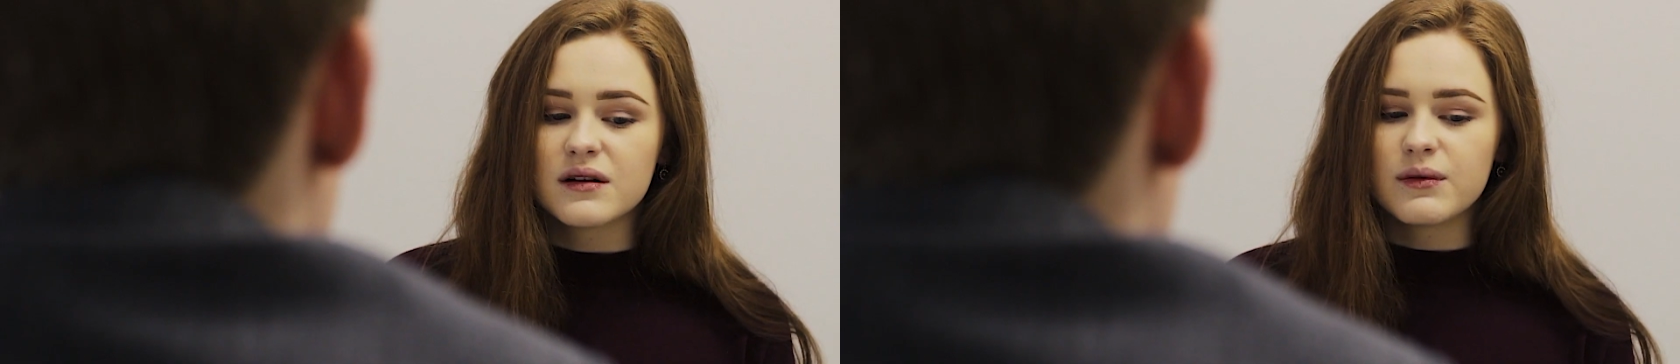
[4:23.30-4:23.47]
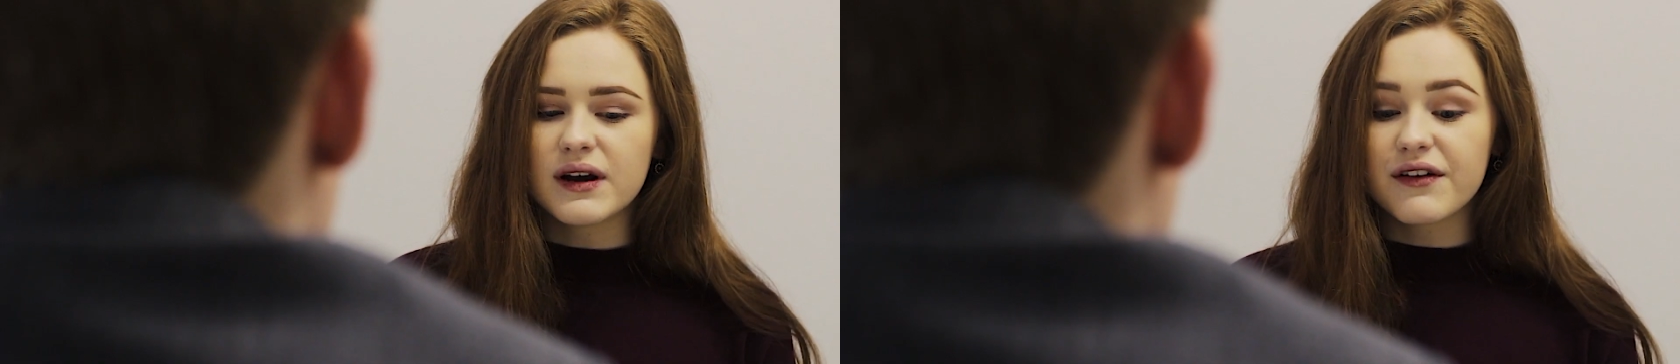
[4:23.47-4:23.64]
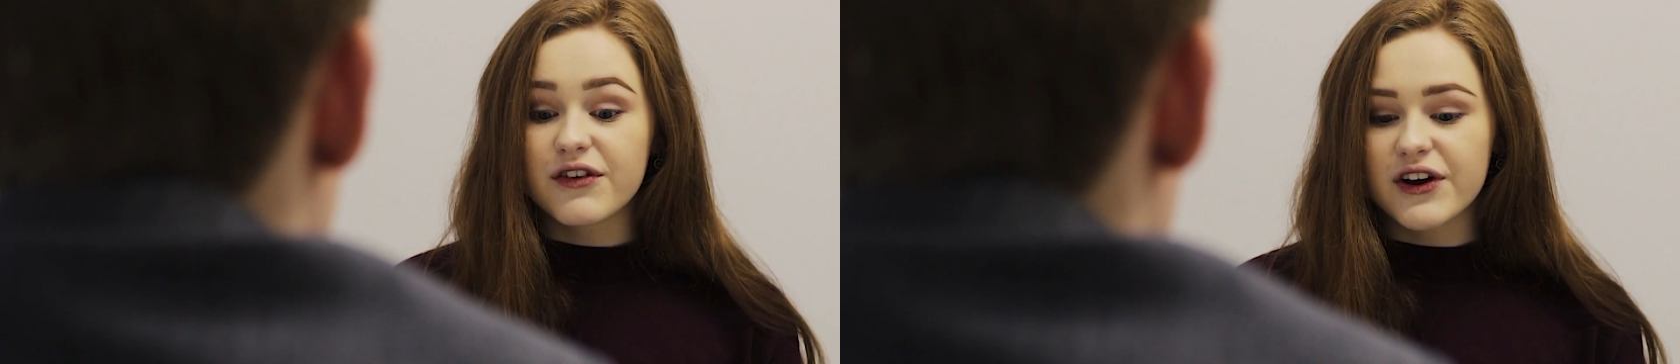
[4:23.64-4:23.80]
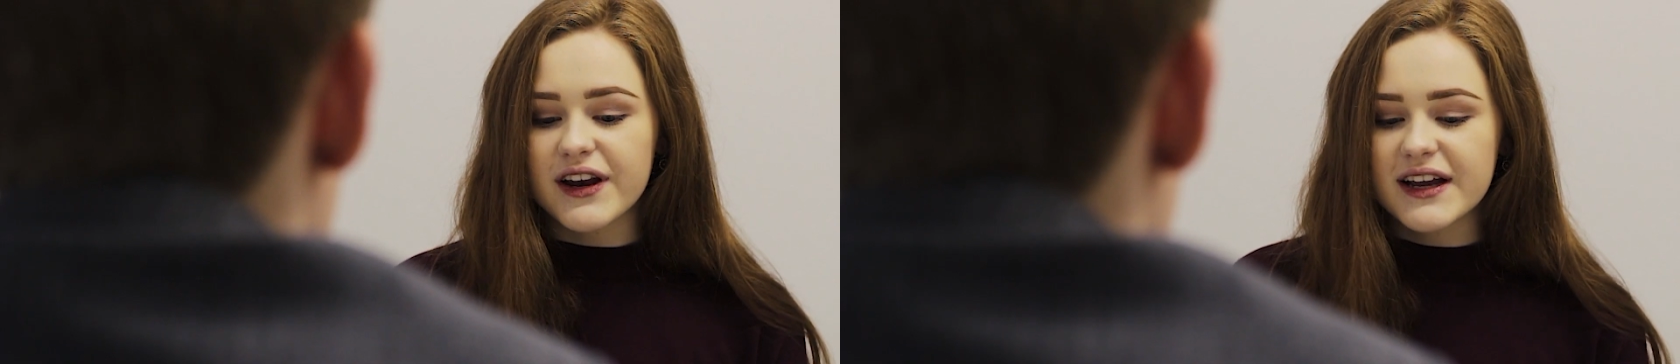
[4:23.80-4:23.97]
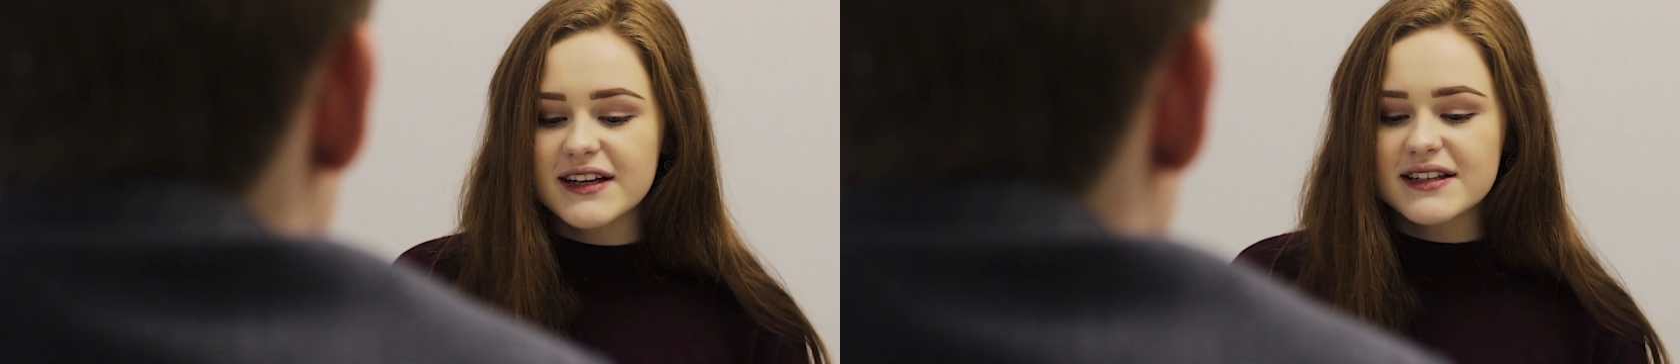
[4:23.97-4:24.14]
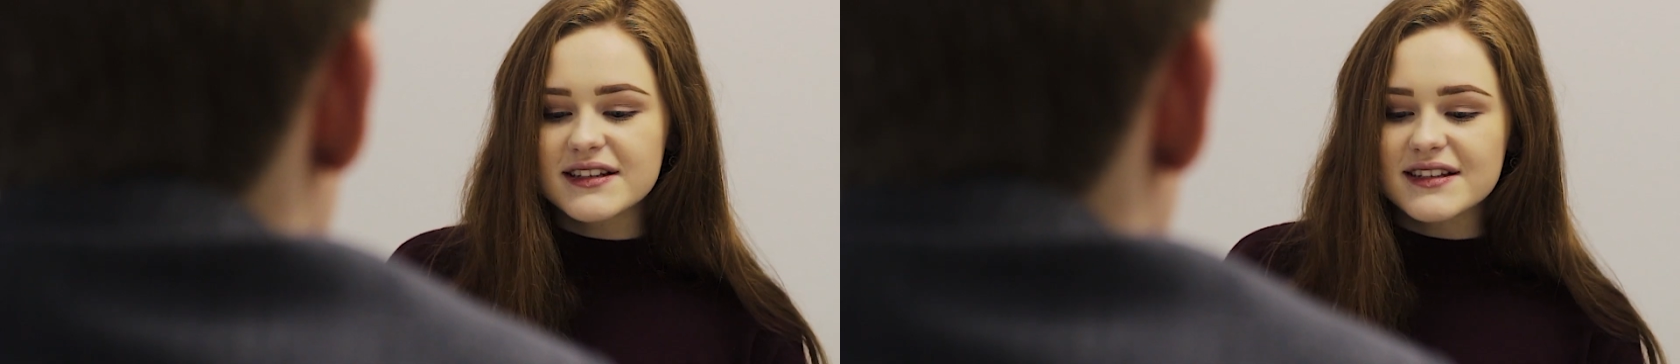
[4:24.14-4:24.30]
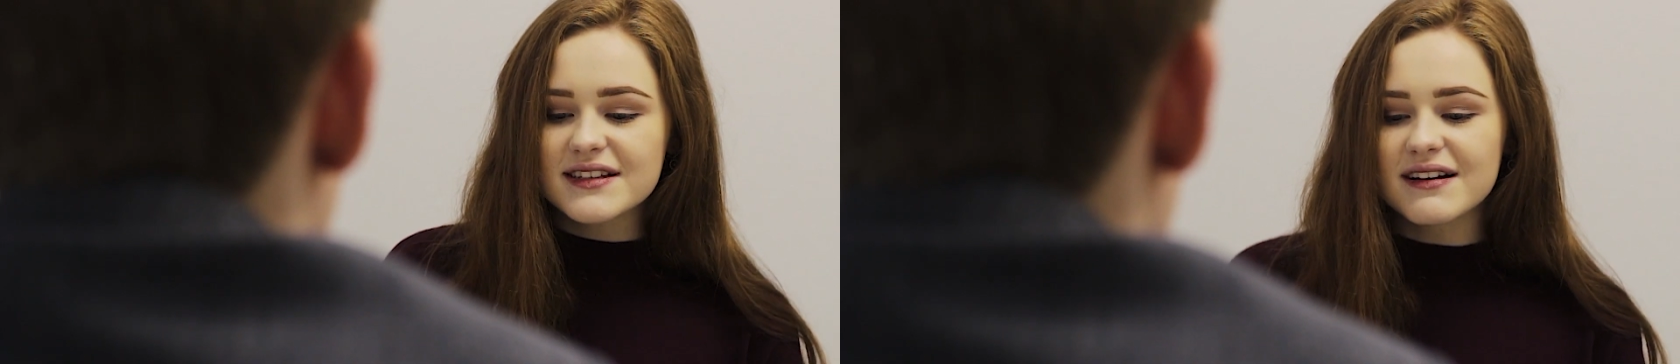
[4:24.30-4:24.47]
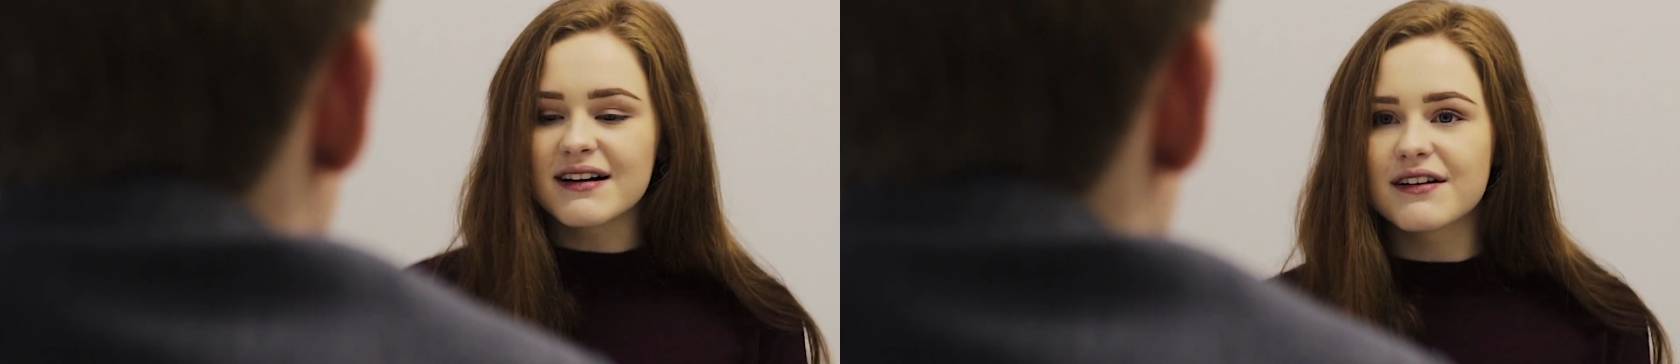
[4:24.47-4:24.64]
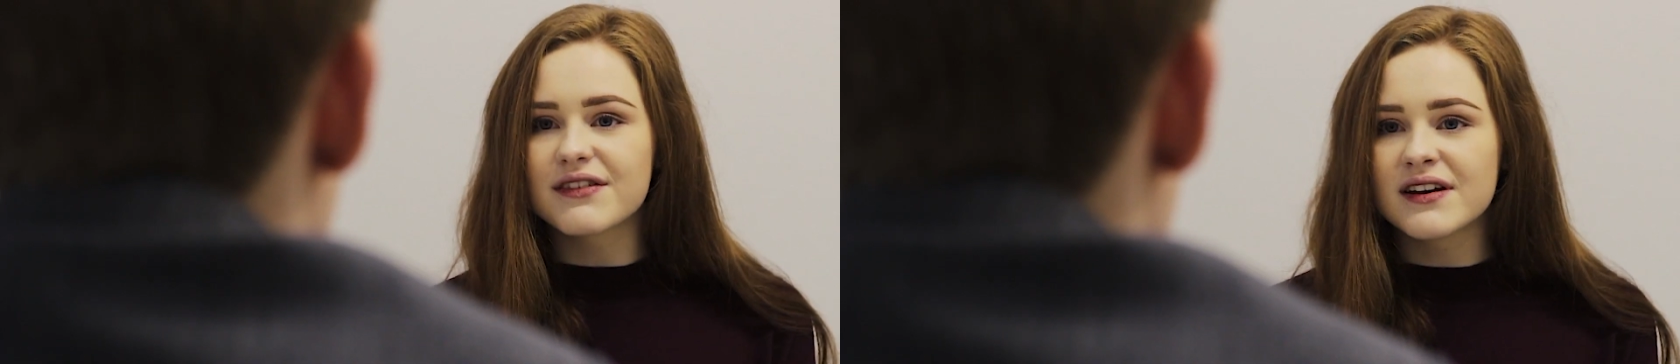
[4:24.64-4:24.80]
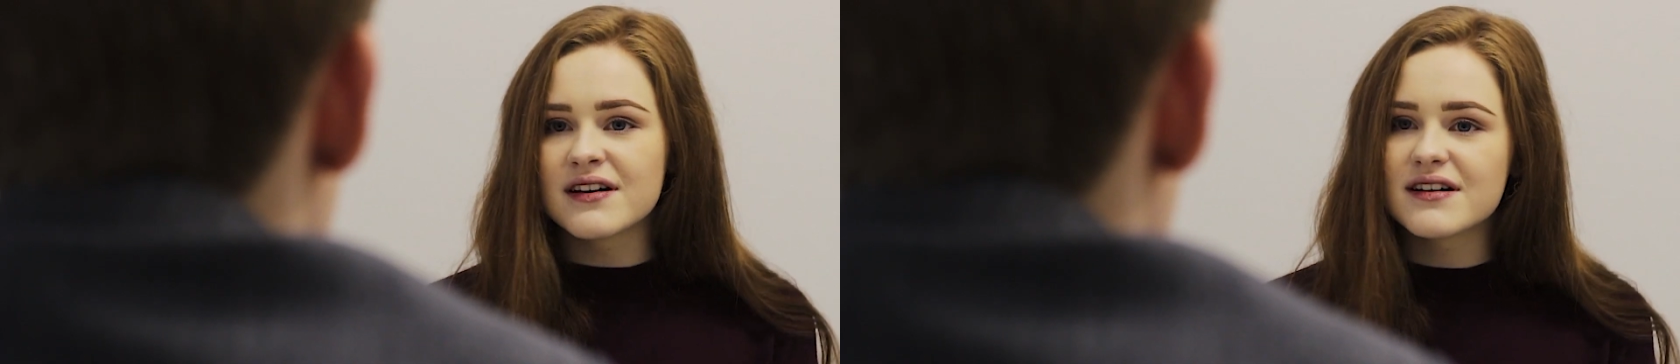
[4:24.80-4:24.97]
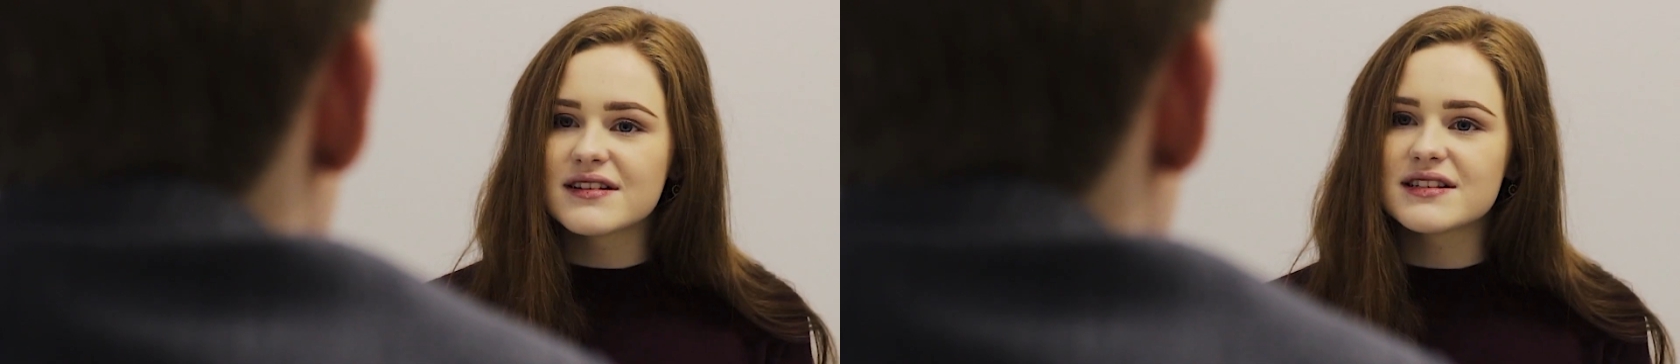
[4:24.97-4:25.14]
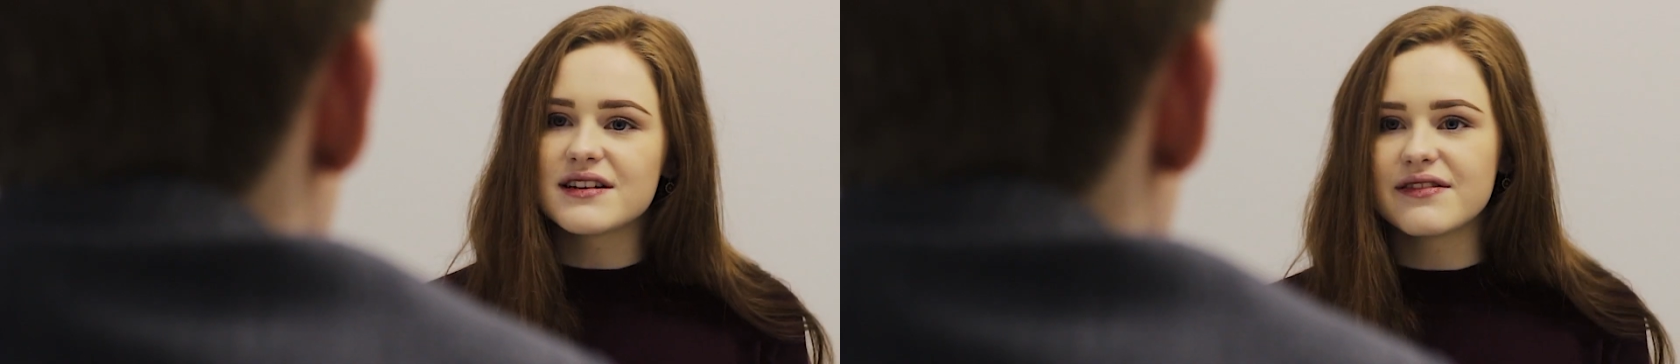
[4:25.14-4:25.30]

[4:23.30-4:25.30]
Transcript: Whatever it is, I have a nasty